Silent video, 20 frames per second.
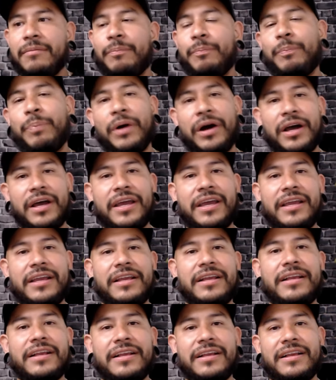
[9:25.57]
But
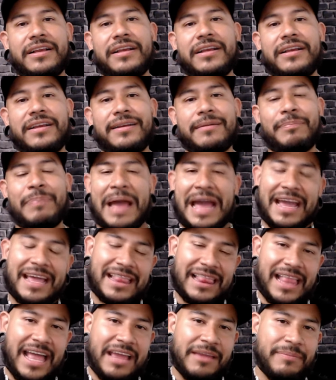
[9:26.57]
pack
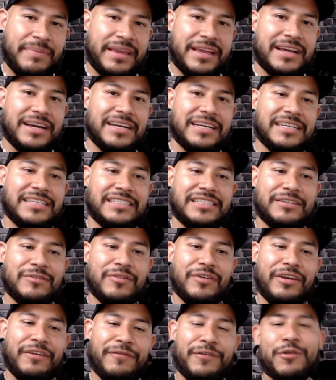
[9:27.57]
light, because
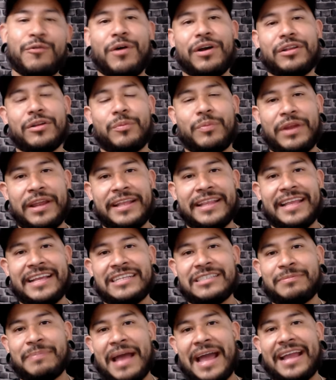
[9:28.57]
if you want to bring
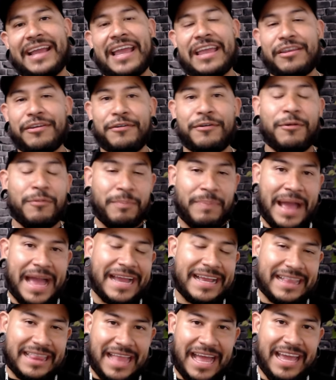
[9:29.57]
things back and you don't
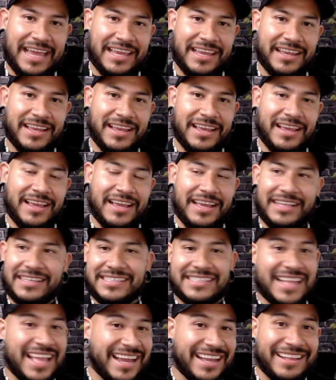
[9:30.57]
pack light, it's
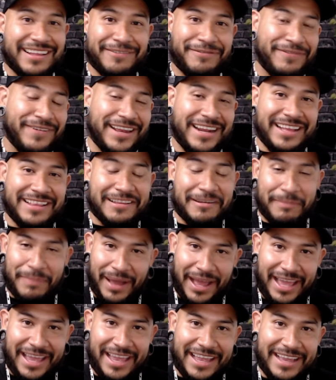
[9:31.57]
not going to fit in the
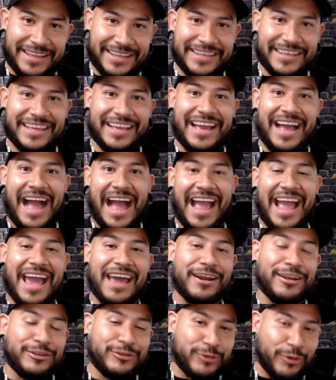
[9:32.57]
bike. I
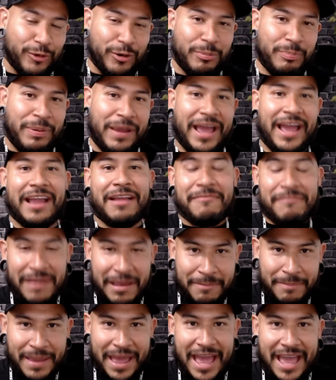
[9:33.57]
had a tour pack in my
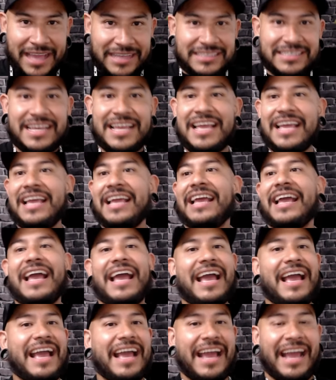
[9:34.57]
bags
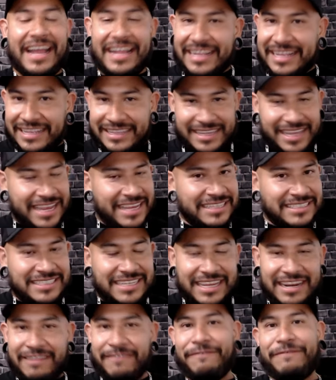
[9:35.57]
and things
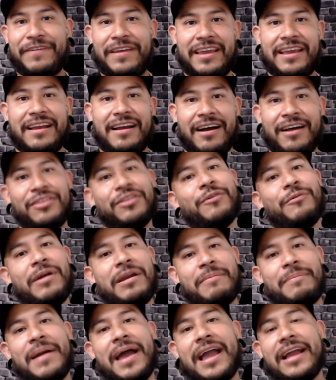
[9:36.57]
didn't fit on the way
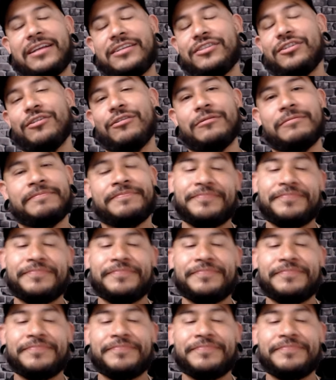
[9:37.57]
back. So